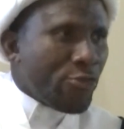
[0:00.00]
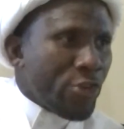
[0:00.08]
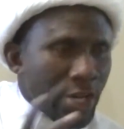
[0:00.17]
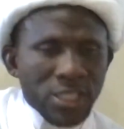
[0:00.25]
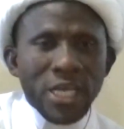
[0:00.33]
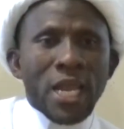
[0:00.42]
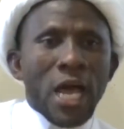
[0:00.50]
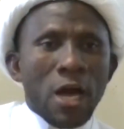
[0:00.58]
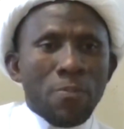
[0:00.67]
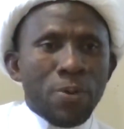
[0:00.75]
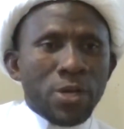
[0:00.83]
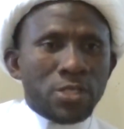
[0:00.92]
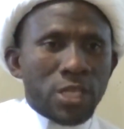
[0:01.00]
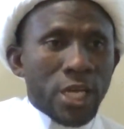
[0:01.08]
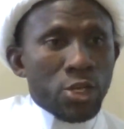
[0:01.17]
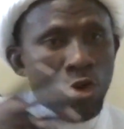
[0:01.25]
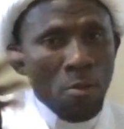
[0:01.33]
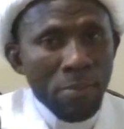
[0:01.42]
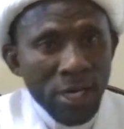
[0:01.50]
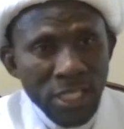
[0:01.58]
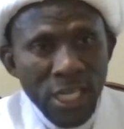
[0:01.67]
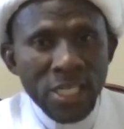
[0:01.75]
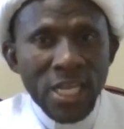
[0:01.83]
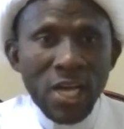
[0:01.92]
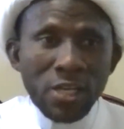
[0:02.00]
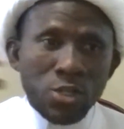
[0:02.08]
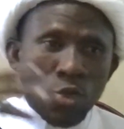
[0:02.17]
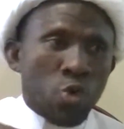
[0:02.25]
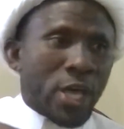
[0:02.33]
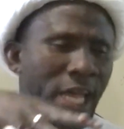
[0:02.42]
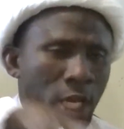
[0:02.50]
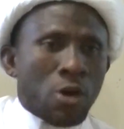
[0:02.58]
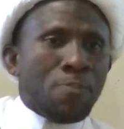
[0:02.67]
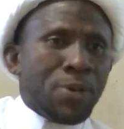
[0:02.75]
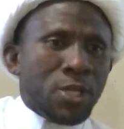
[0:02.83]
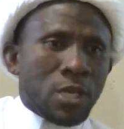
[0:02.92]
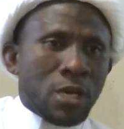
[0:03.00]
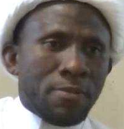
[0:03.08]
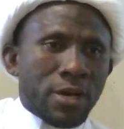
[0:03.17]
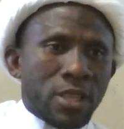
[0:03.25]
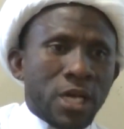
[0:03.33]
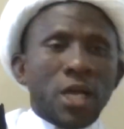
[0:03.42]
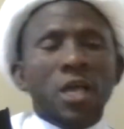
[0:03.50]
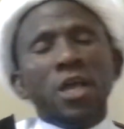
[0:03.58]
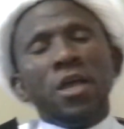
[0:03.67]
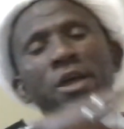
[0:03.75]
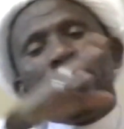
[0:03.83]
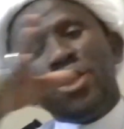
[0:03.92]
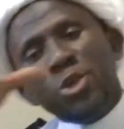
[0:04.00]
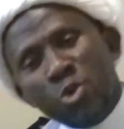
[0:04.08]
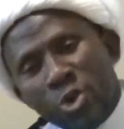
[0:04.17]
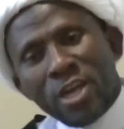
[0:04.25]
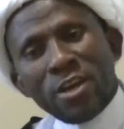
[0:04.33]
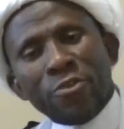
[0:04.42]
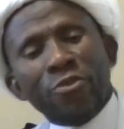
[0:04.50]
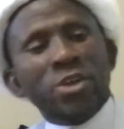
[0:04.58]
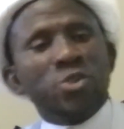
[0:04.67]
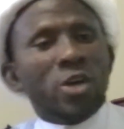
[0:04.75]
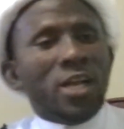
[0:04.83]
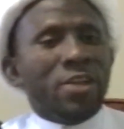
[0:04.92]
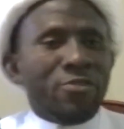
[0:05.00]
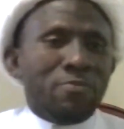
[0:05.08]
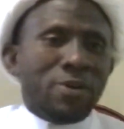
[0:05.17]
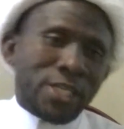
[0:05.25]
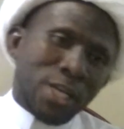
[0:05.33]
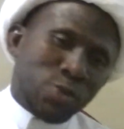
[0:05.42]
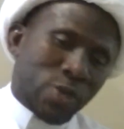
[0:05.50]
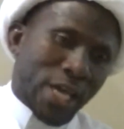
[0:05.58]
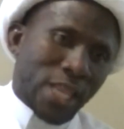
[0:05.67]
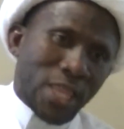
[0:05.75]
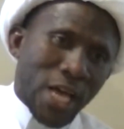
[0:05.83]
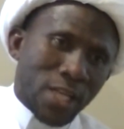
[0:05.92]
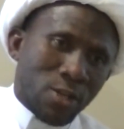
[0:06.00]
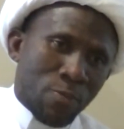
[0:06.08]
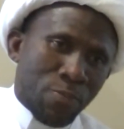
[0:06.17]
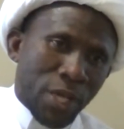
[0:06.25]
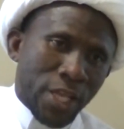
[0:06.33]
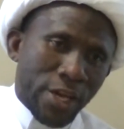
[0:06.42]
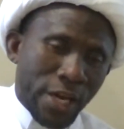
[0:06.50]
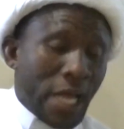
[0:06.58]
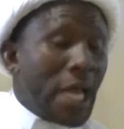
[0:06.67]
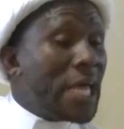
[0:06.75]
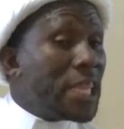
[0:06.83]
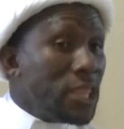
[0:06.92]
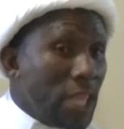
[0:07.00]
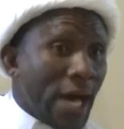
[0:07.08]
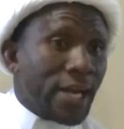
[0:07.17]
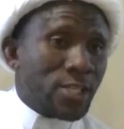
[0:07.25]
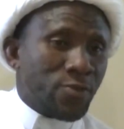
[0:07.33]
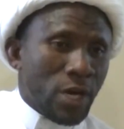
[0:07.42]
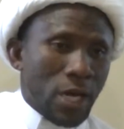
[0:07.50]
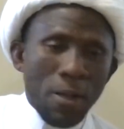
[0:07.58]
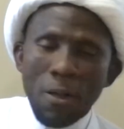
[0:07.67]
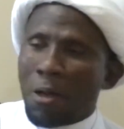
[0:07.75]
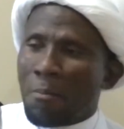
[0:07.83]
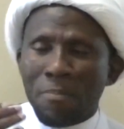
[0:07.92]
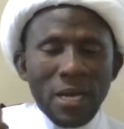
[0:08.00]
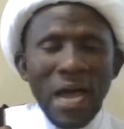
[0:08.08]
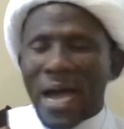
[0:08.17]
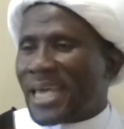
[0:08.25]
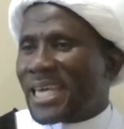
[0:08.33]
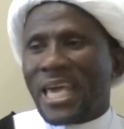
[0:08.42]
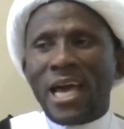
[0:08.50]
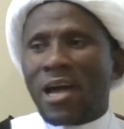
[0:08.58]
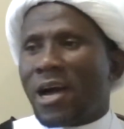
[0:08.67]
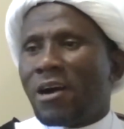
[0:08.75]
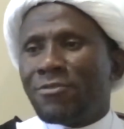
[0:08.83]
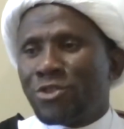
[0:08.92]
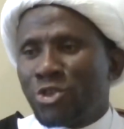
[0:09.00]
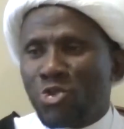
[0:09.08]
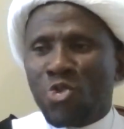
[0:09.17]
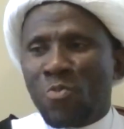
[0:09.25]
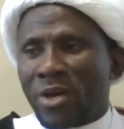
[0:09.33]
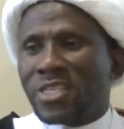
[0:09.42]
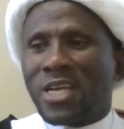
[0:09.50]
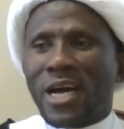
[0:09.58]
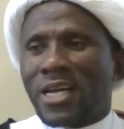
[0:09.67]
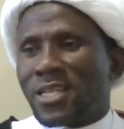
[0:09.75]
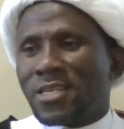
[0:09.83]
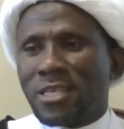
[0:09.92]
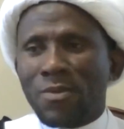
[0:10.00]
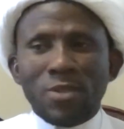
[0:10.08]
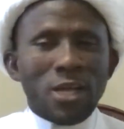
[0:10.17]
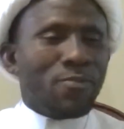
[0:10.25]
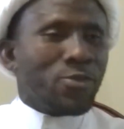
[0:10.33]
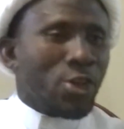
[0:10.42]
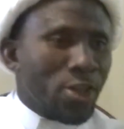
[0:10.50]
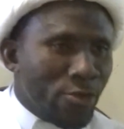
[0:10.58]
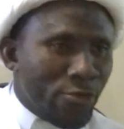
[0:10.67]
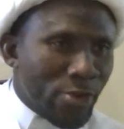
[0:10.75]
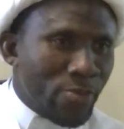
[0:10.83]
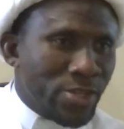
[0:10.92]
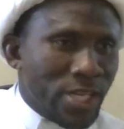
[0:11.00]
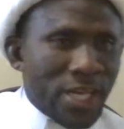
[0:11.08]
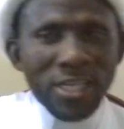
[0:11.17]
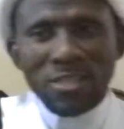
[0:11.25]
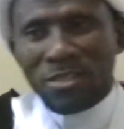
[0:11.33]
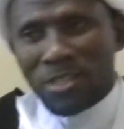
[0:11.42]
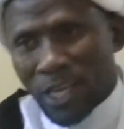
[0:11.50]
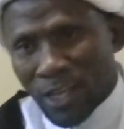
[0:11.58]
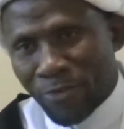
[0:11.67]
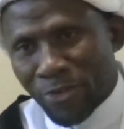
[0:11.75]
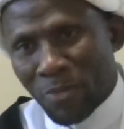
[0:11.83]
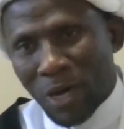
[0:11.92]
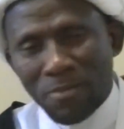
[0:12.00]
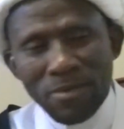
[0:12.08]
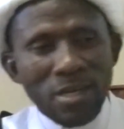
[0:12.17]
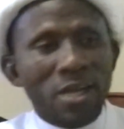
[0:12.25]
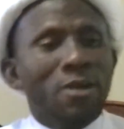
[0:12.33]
affairs that happens, and your marja that has no any opinion about that, you can refer to a living marja to get that opinion. That is fine. But I can't have two marja at the same time, Taking from Zayd, taking from Amr.